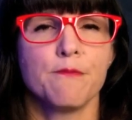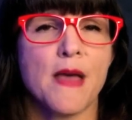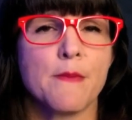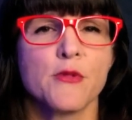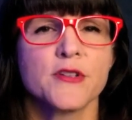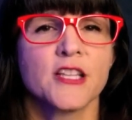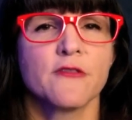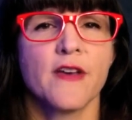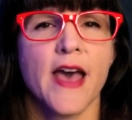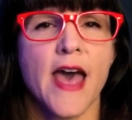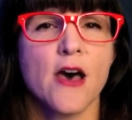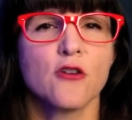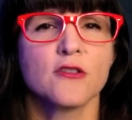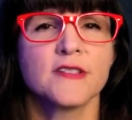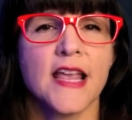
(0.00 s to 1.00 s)
members of the
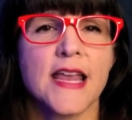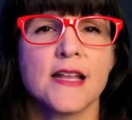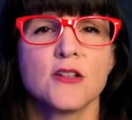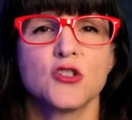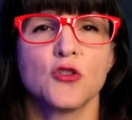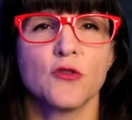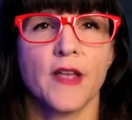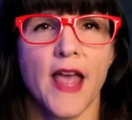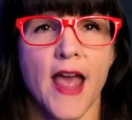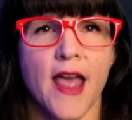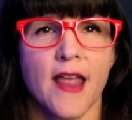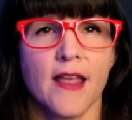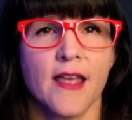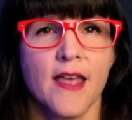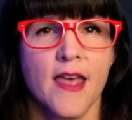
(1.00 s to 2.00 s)
Hells Angel
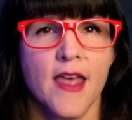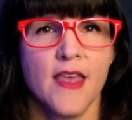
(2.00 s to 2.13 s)
gang,